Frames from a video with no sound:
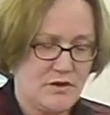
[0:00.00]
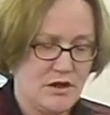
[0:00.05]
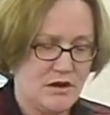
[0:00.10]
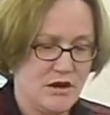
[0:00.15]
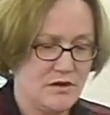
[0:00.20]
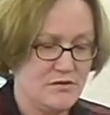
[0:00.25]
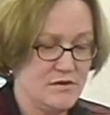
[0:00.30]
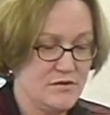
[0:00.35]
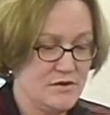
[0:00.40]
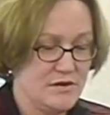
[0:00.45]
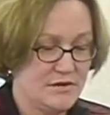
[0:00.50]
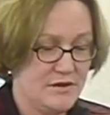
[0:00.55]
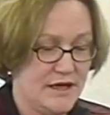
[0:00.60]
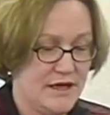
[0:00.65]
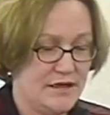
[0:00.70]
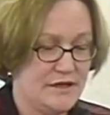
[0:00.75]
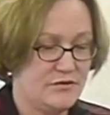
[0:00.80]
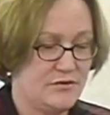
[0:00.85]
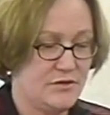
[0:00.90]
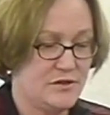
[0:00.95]
Other than
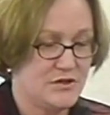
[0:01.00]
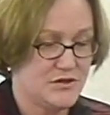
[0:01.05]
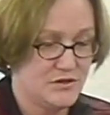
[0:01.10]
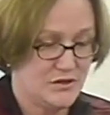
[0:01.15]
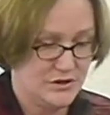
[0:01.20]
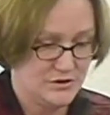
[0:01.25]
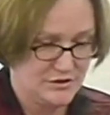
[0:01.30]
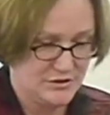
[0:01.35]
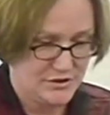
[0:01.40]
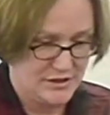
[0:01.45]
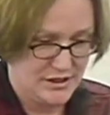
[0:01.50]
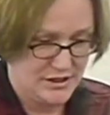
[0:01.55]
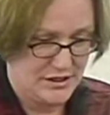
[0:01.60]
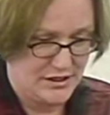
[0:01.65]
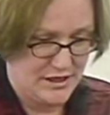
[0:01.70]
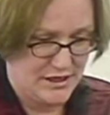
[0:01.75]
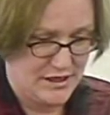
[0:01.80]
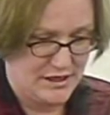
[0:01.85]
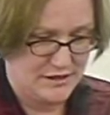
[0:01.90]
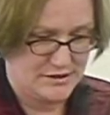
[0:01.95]
that, if we start looking
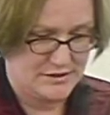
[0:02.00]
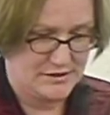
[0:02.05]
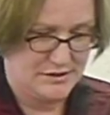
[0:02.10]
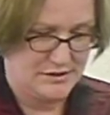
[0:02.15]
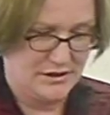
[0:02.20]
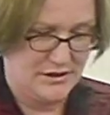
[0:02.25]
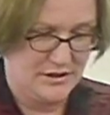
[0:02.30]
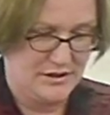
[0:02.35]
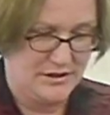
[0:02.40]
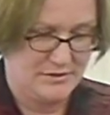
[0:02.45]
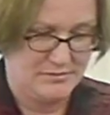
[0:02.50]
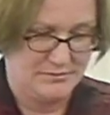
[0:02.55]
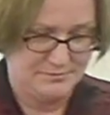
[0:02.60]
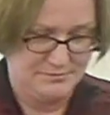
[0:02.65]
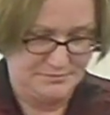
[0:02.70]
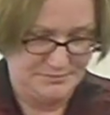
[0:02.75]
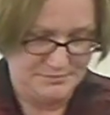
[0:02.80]
at um,